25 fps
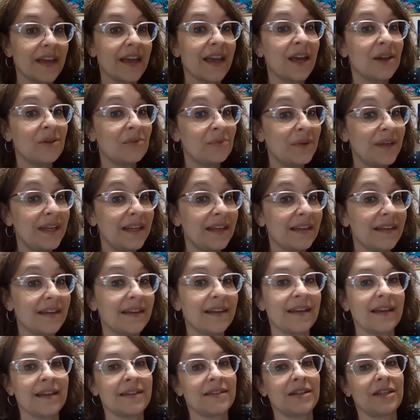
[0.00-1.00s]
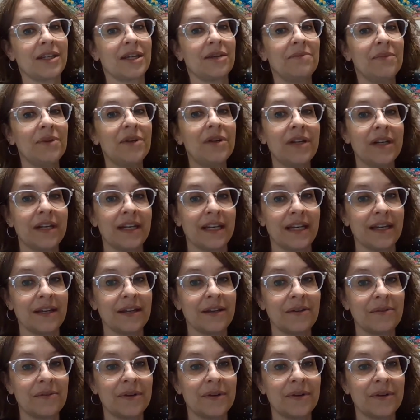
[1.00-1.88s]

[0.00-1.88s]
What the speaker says: and we as a community